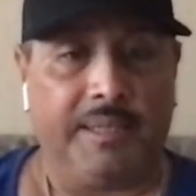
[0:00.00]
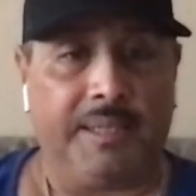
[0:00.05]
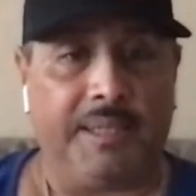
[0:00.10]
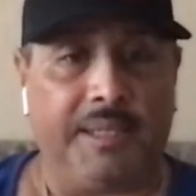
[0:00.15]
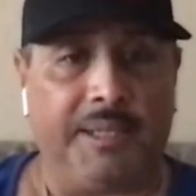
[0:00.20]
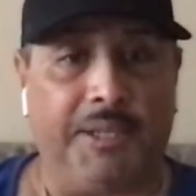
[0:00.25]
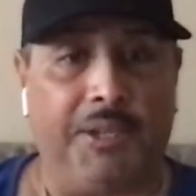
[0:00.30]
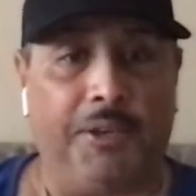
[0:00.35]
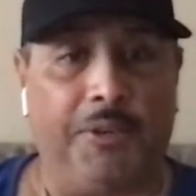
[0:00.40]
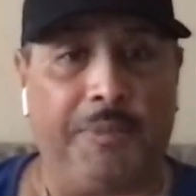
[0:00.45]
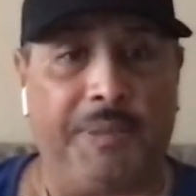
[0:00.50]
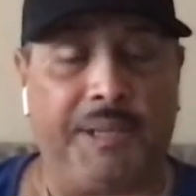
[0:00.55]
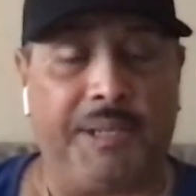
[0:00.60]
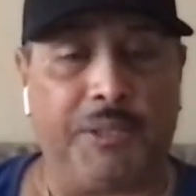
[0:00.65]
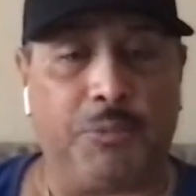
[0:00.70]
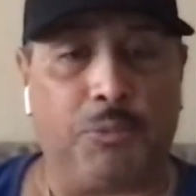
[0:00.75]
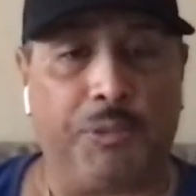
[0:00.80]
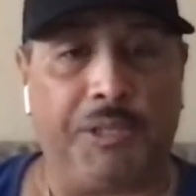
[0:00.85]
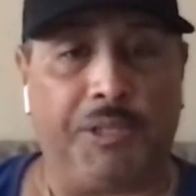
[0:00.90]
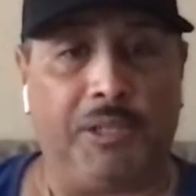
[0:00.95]

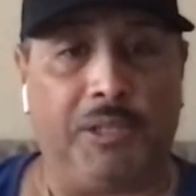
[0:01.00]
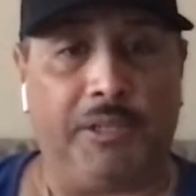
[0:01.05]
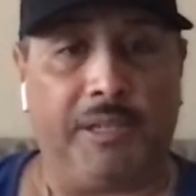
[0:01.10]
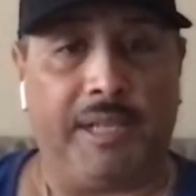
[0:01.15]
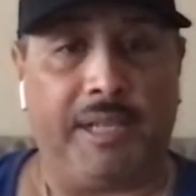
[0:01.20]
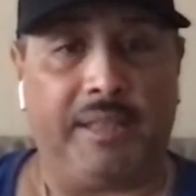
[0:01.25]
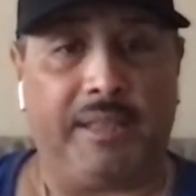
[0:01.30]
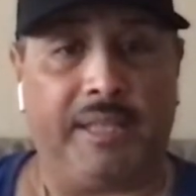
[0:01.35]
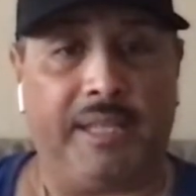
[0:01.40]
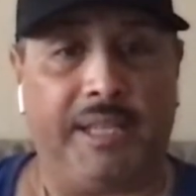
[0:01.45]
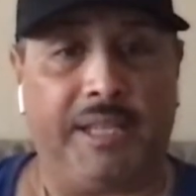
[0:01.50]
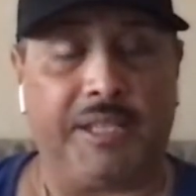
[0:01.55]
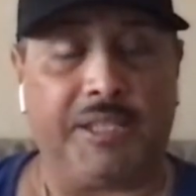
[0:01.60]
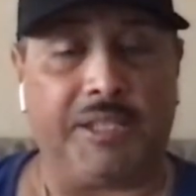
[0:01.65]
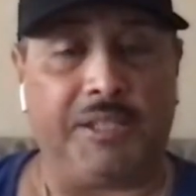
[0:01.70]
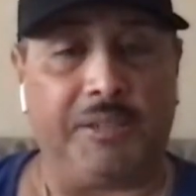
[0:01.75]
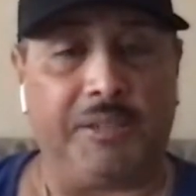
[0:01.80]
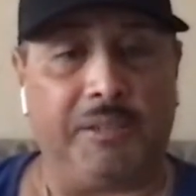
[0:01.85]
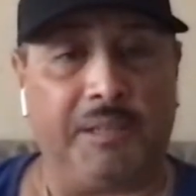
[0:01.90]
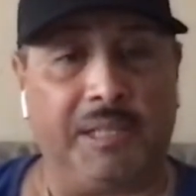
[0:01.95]
Because when you look at things
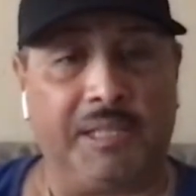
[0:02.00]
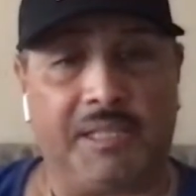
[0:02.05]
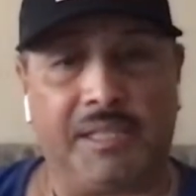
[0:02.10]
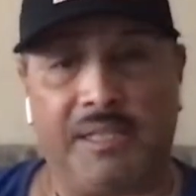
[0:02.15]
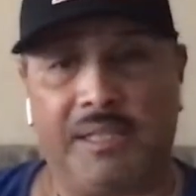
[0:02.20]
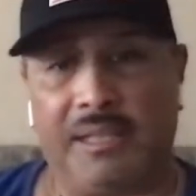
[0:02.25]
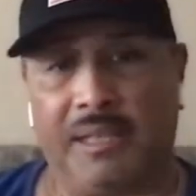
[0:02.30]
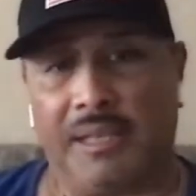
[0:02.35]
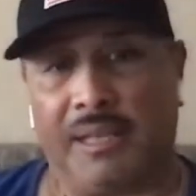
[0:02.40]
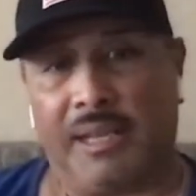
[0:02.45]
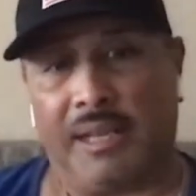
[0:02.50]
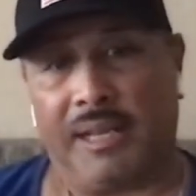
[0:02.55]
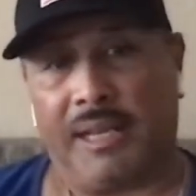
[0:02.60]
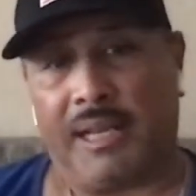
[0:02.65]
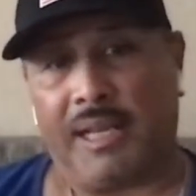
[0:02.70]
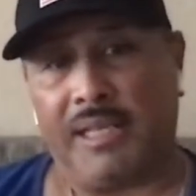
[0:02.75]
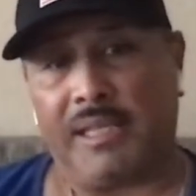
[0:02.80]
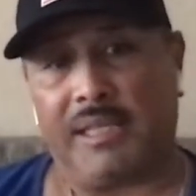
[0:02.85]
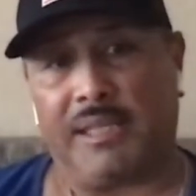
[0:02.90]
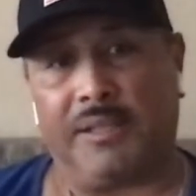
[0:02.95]
and you listen to
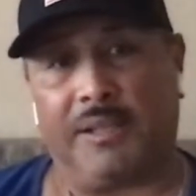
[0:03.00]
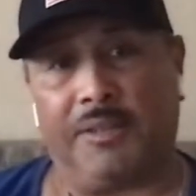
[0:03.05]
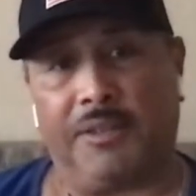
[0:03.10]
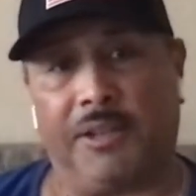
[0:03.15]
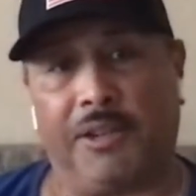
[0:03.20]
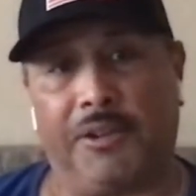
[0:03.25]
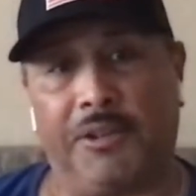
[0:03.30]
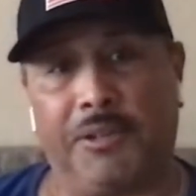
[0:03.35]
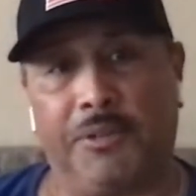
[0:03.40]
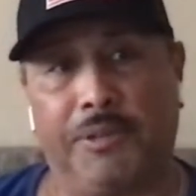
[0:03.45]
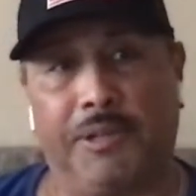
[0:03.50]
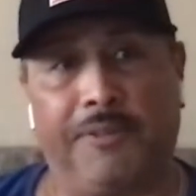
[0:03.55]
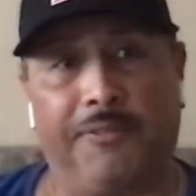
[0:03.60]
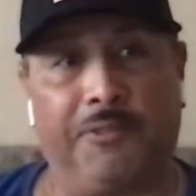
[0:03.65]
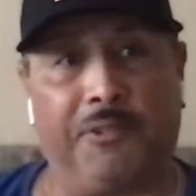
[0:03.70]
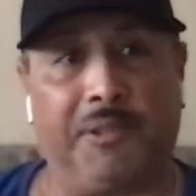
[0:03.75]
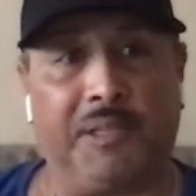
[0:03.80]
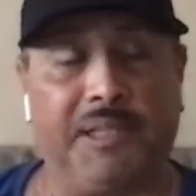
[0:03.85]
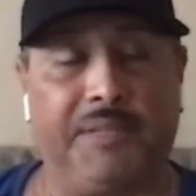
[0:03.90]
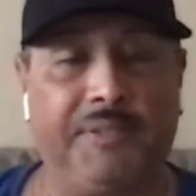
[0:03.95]
guys that are doing it
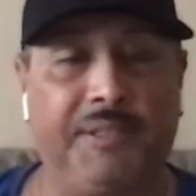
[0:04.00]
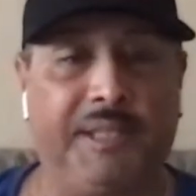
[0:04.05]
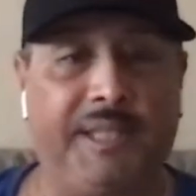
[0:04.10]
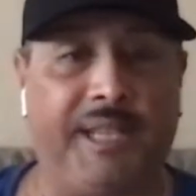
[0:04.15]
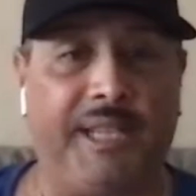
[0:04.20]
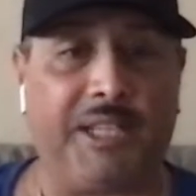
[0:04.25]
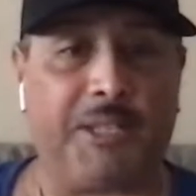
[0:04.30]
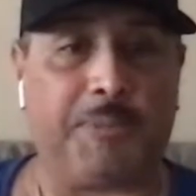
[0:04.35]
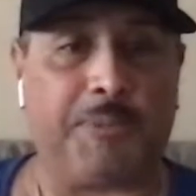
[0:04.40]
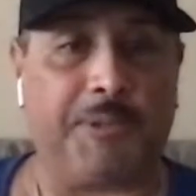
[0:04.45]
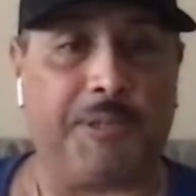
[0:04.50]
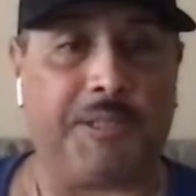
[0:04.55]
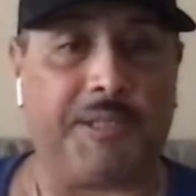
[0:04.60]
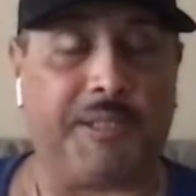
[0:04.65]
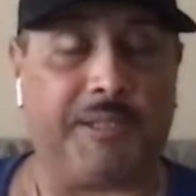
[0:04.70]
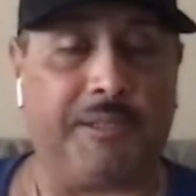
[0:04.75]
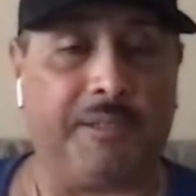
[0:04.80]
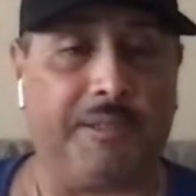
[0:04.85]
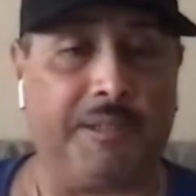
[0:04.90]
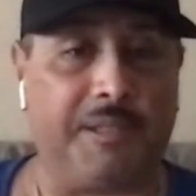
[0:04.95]
for a living, the experts
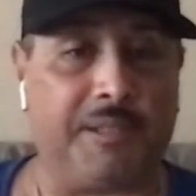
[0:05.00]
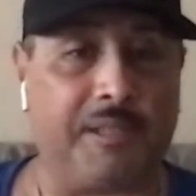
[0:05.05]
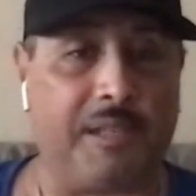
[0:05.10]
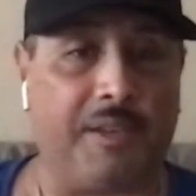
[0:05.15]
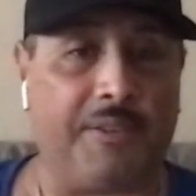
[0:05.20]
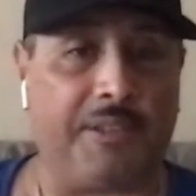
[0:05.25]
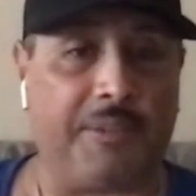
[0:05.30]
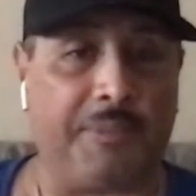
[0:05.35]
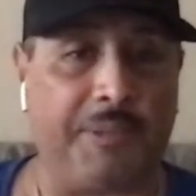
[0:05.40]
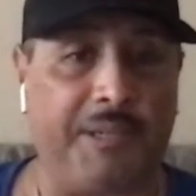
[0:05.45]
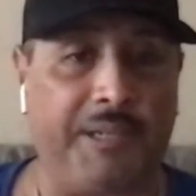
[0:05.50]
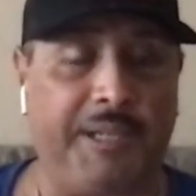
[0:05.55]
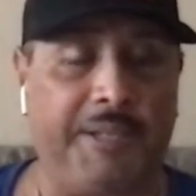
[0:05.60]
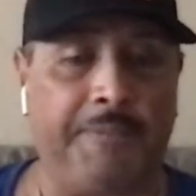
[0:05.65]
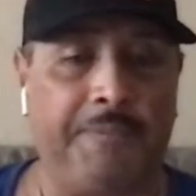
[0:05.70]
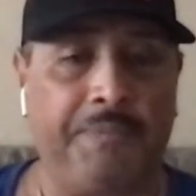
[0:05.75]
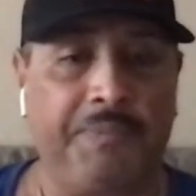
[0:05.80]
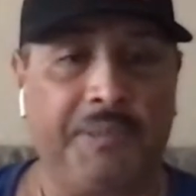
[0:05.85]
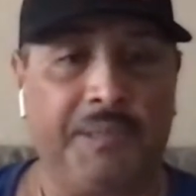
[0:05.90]
that are in the SOC community,